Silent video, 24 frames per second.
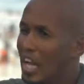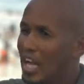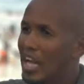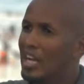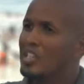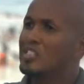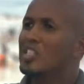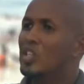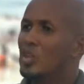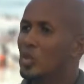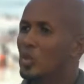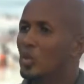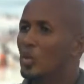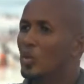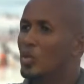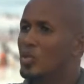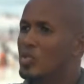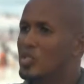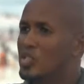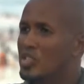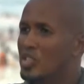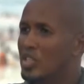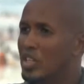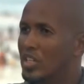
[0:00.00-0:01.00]
has the
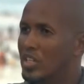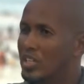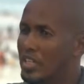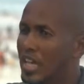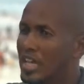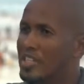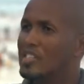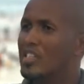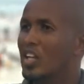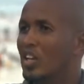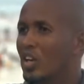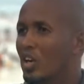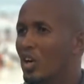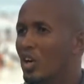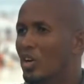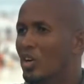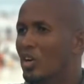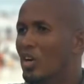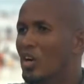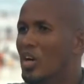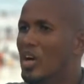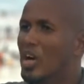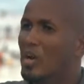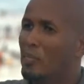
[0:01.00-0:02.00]
rules. That's the law.
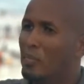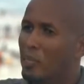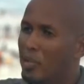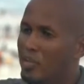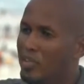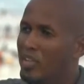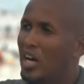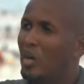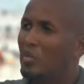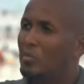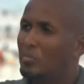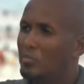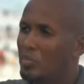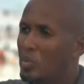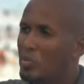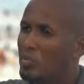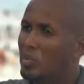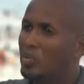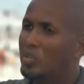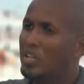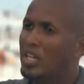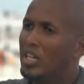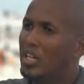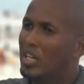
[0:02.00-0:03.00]
But now
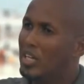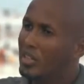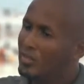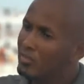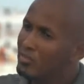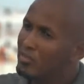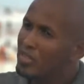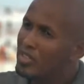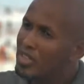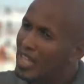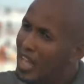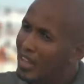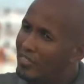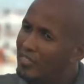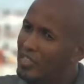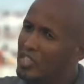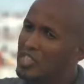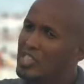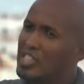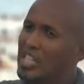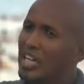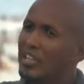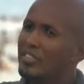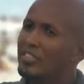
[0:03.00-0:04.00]
people they
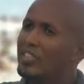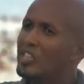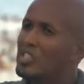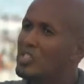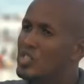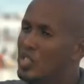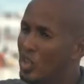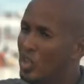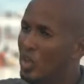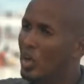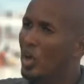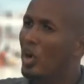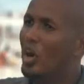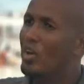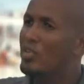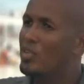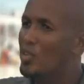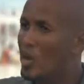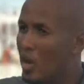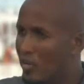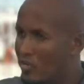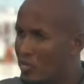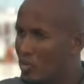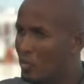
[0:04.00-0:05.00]
understand there's a law and
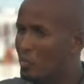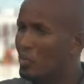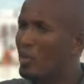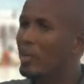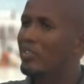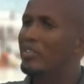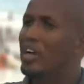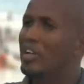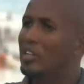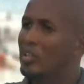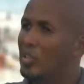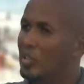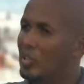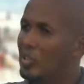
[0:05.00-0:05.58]
you have to obey that